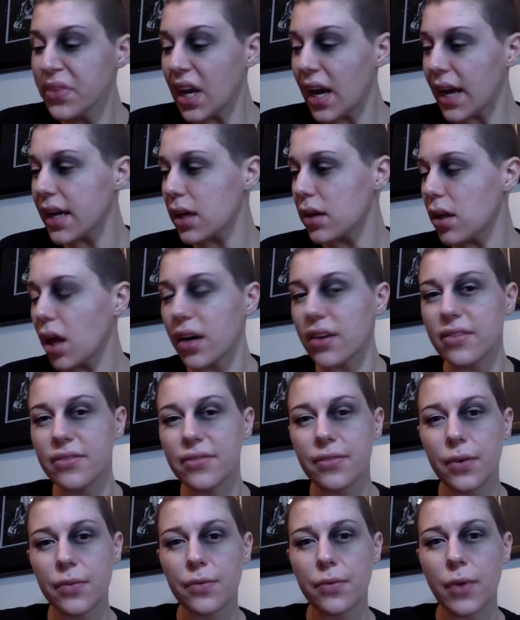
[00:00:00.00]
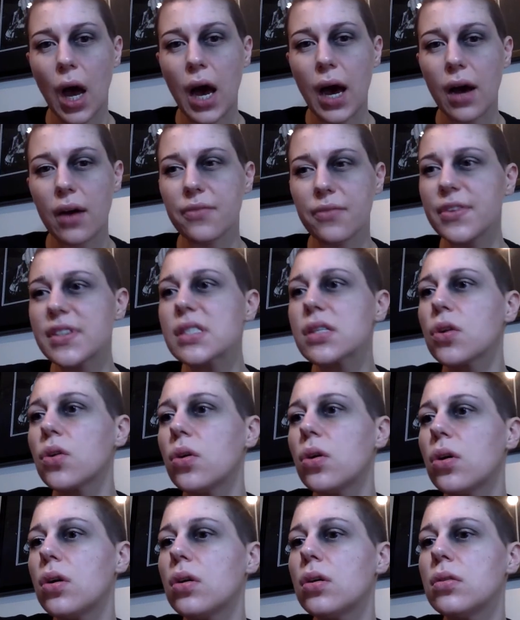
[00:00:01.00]
a lot of
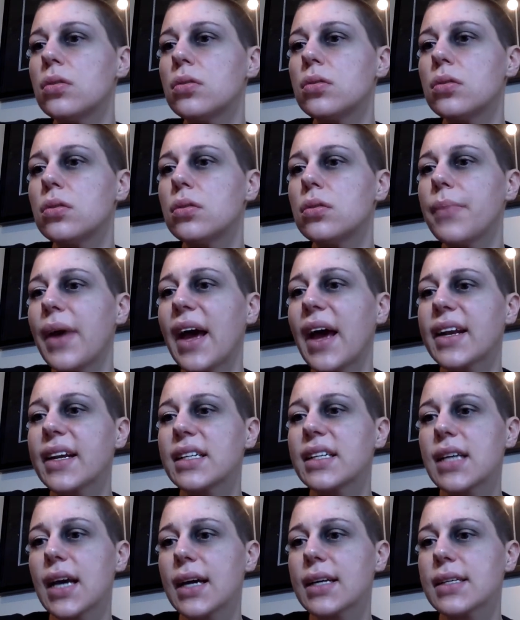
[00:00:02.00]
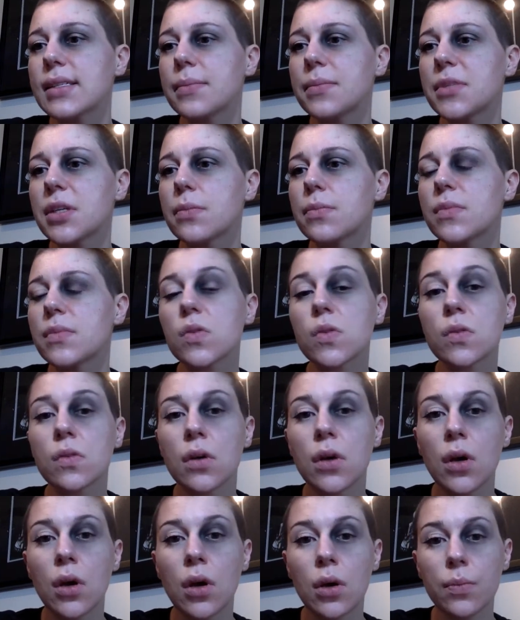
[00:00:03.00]
physical panic attack symptoms
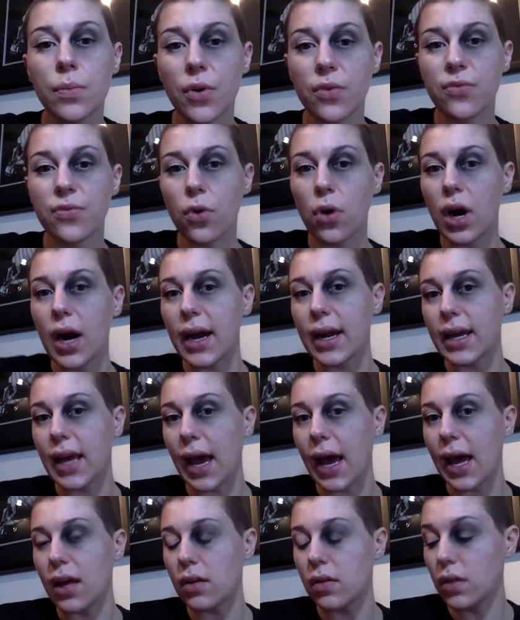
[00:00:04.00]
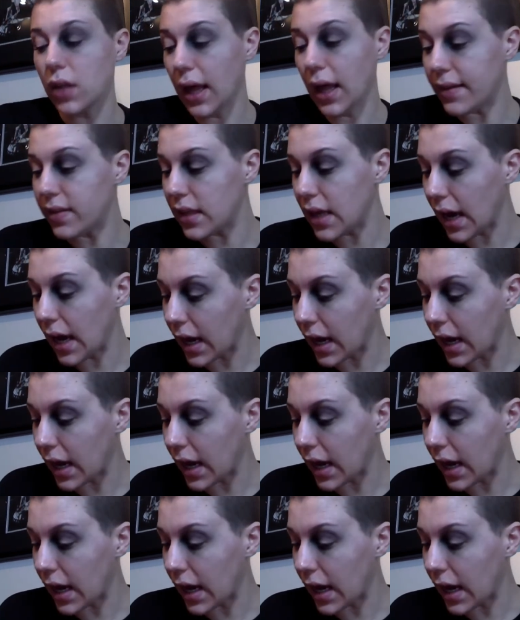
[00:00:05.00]
before I get like the